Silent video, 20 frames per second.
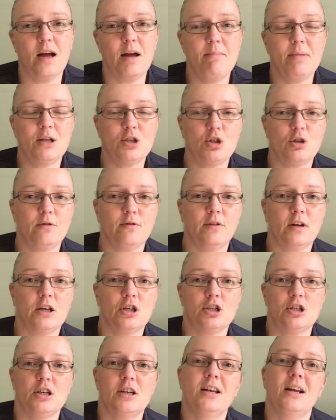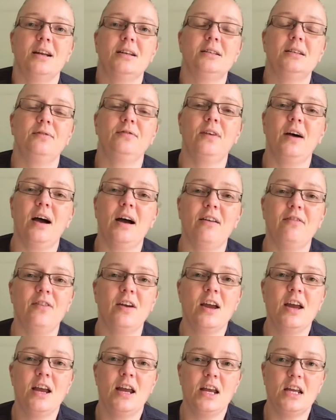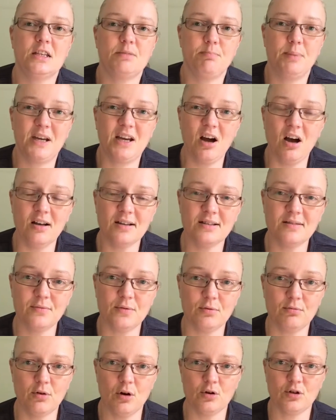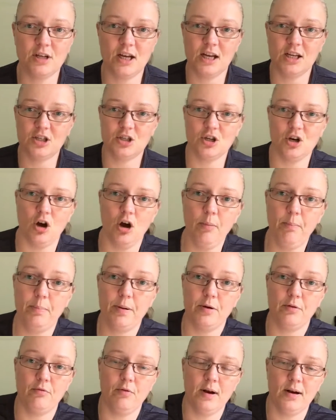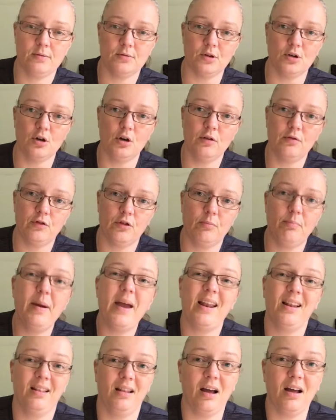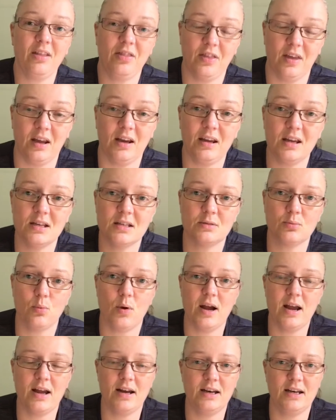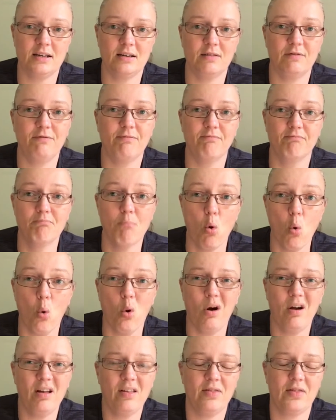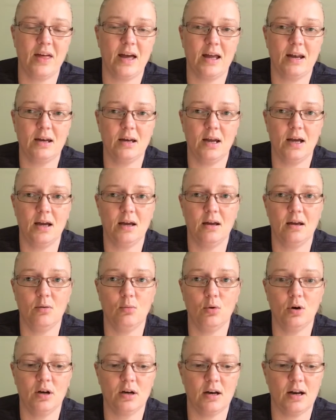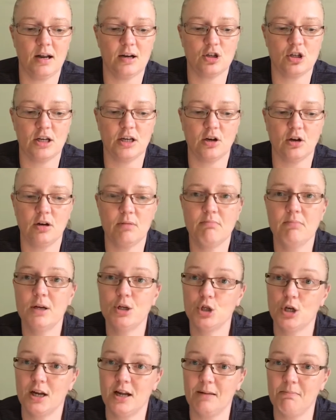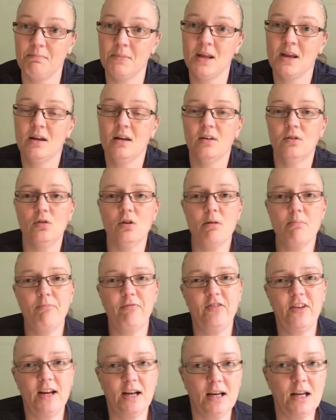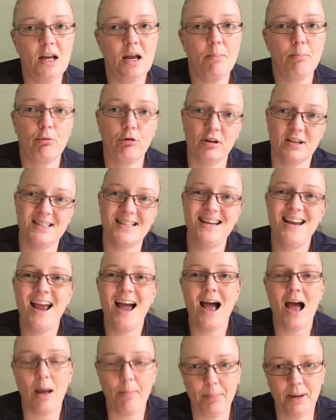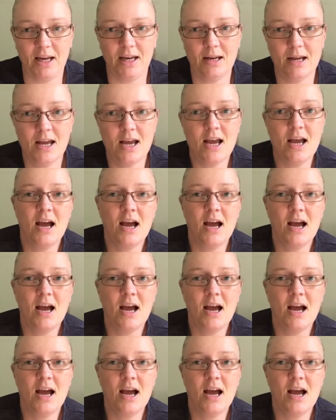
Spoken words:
I measured the flexion at 95. It's because of the rotation up and round and over the pedal, I think, is why I needed more than what I'd actually got it measured at. So I'm feeling pretty happy.